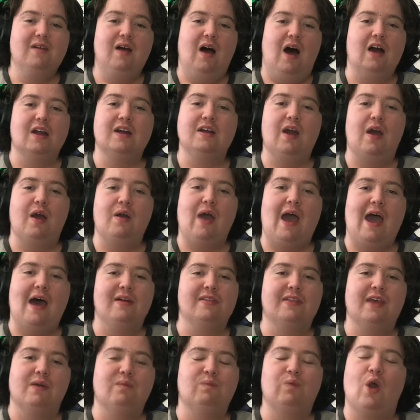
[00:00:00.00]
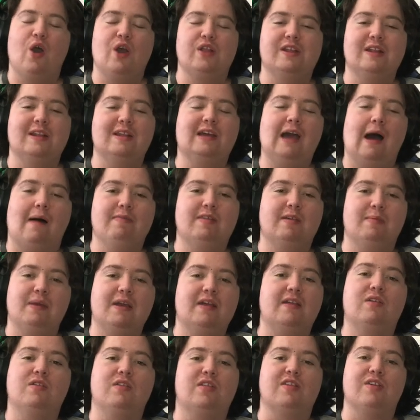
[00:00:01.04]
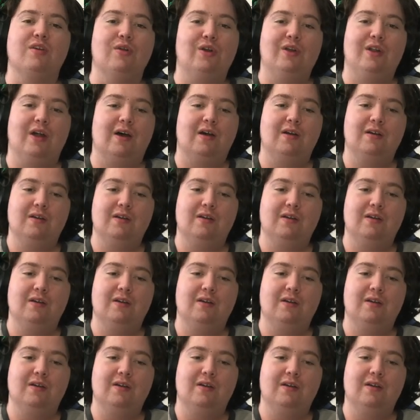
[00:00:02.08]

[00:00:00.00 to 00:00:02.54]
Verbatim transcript: I don't know how that word didn't come to me sooner.